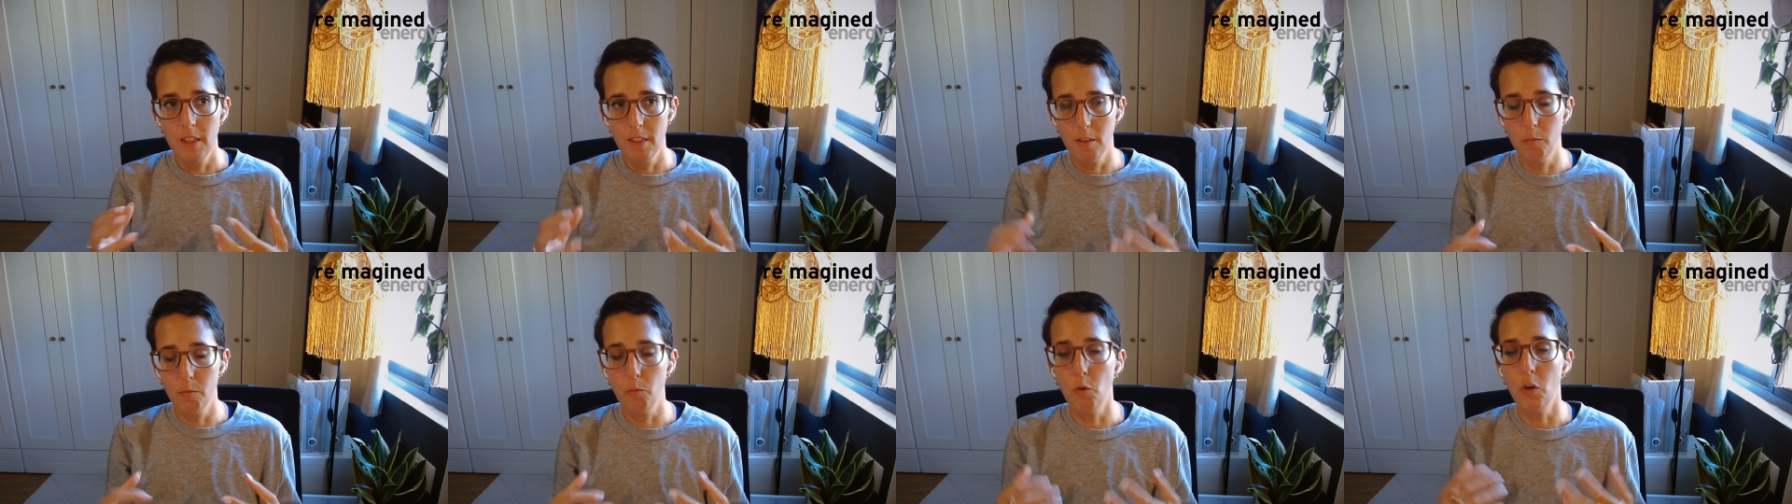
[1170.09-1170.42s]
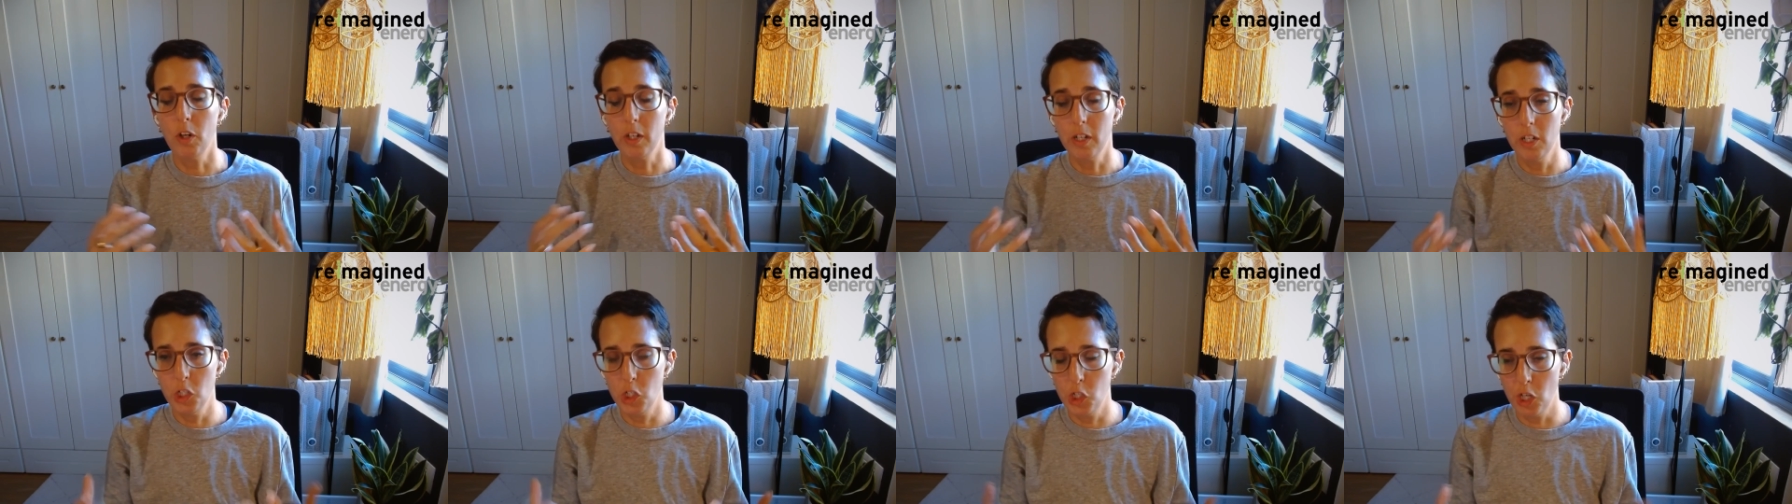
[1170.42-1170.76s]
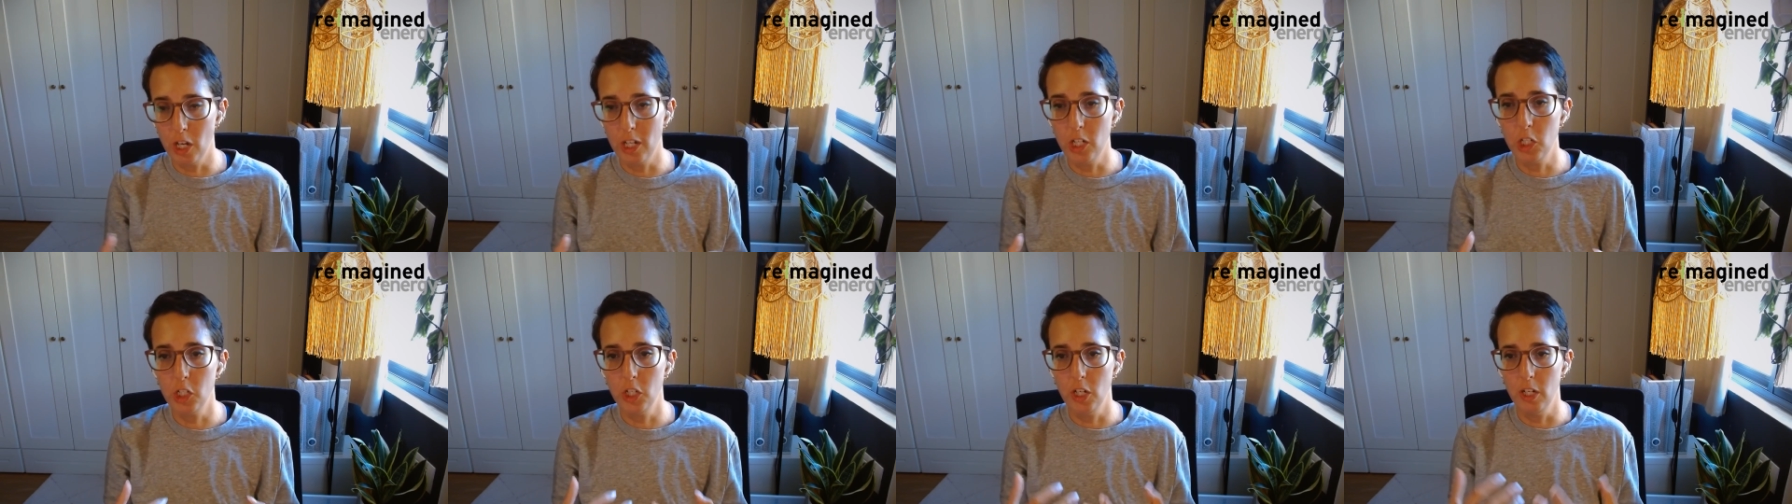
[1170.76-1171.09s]
the more
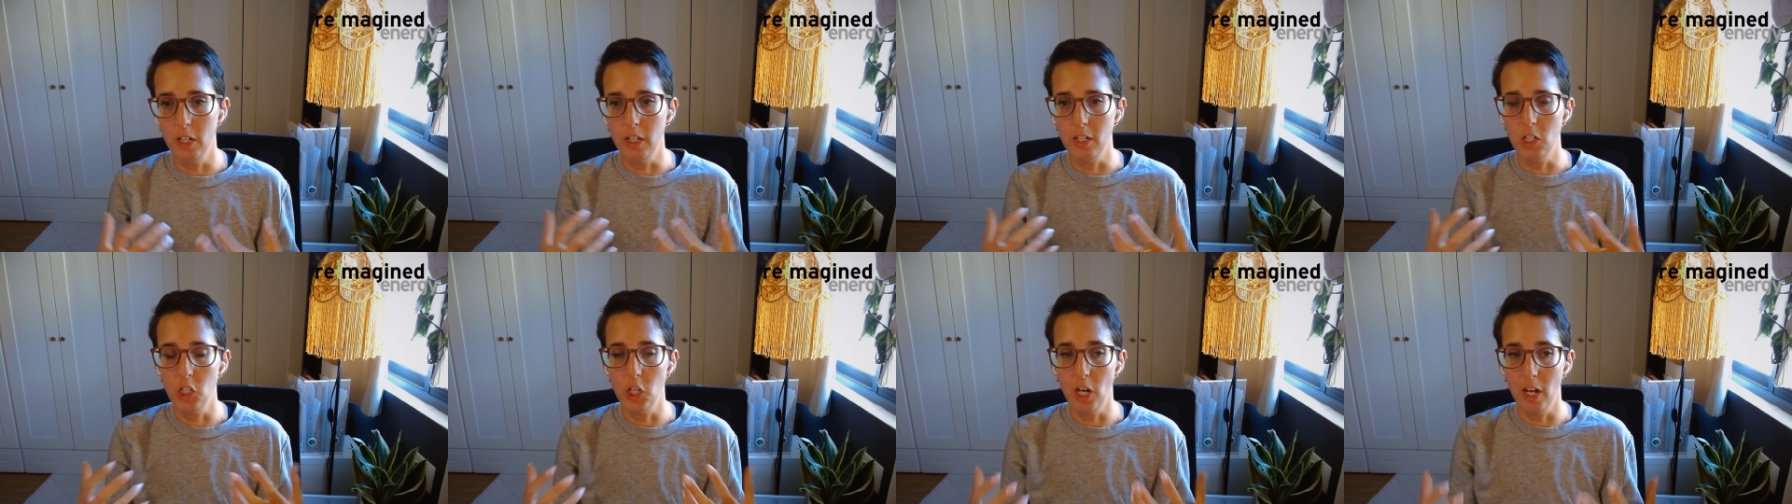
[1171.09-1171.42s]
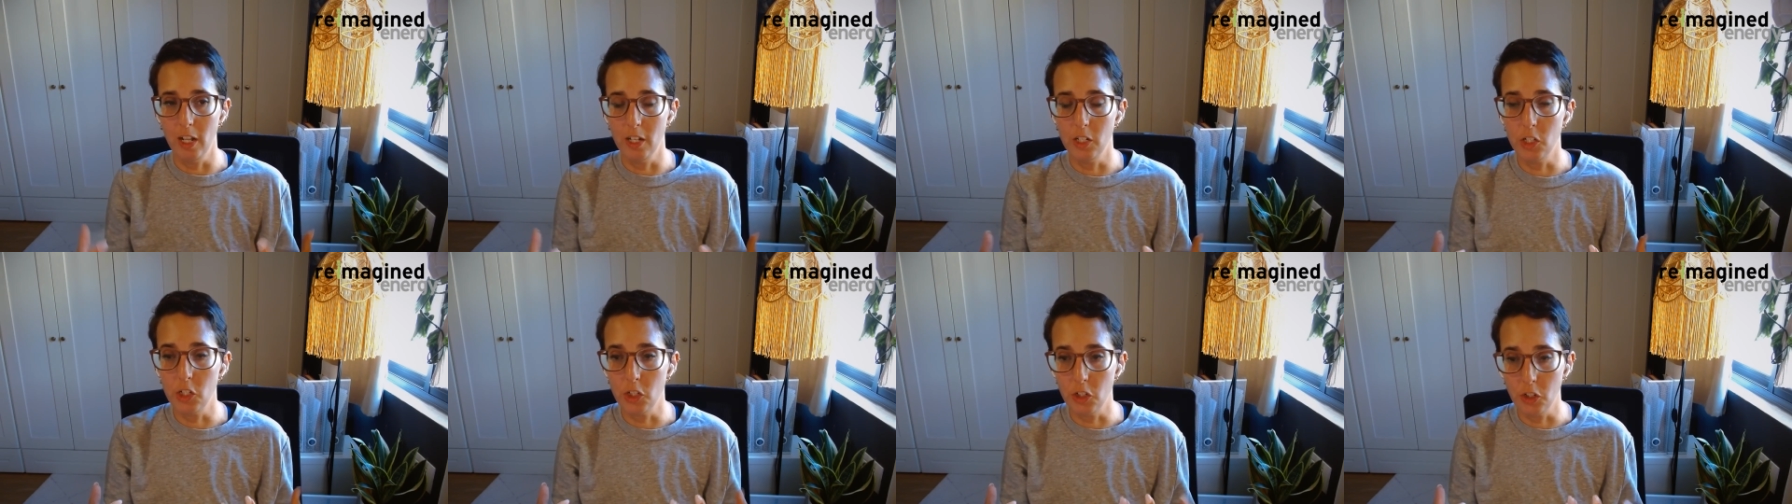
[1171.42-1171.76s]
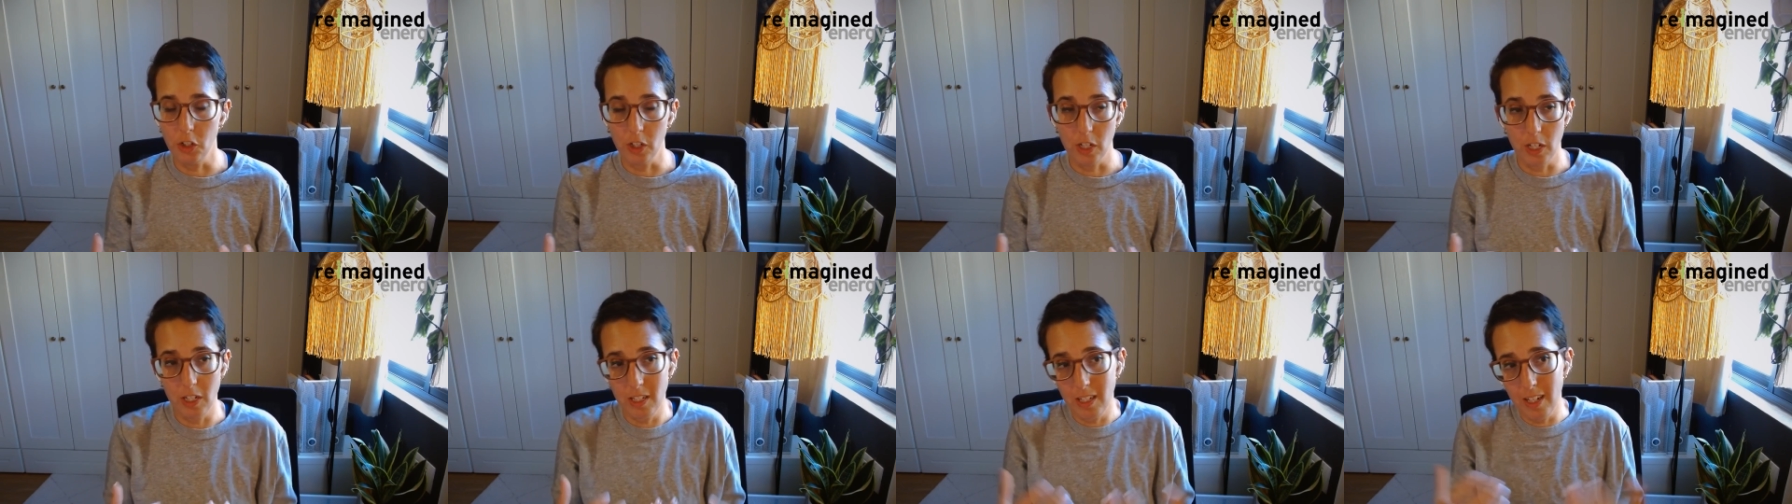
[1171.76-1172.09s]
congestion and challenges
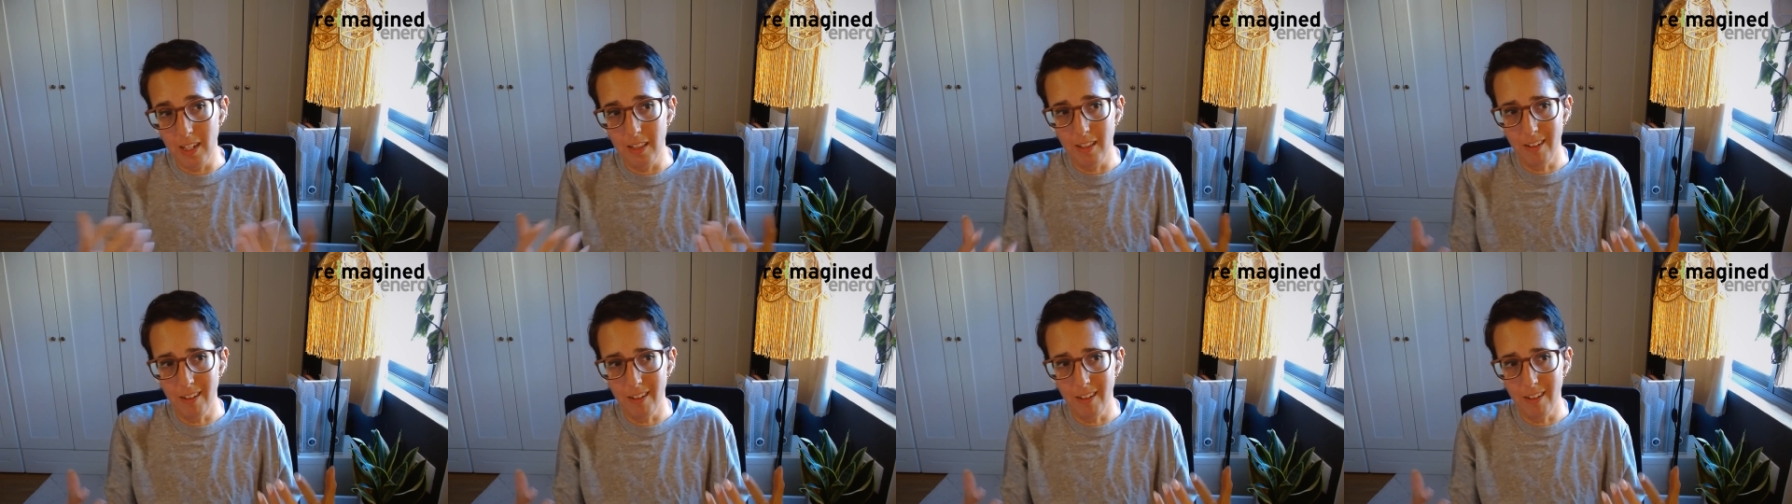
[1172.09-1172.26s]
you're going to see.